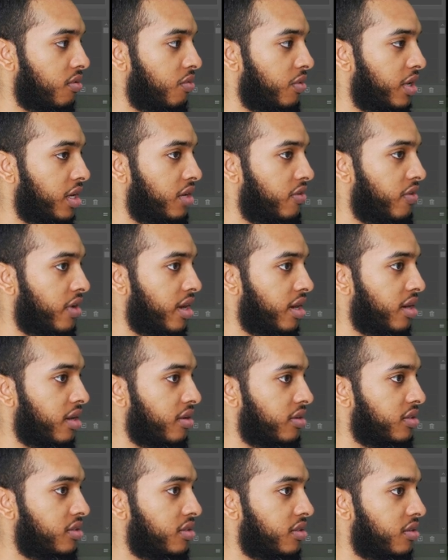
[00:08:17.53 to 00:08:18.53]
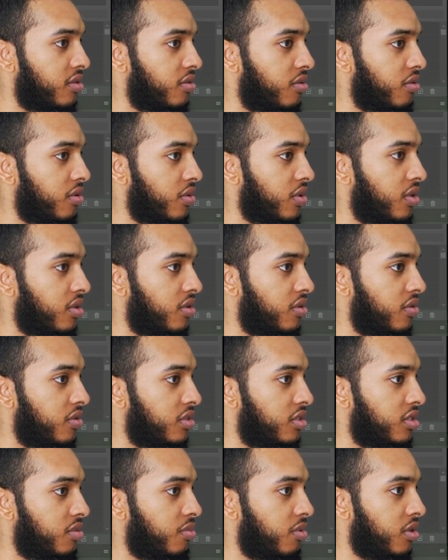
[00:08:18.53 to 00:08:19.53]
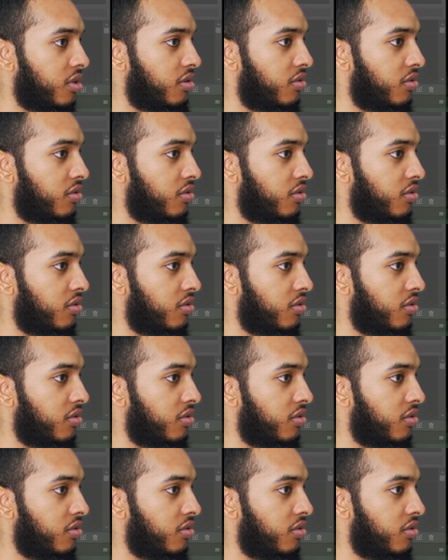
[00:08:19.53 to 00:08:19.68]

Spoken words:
weird right now. So what we're gonna do is just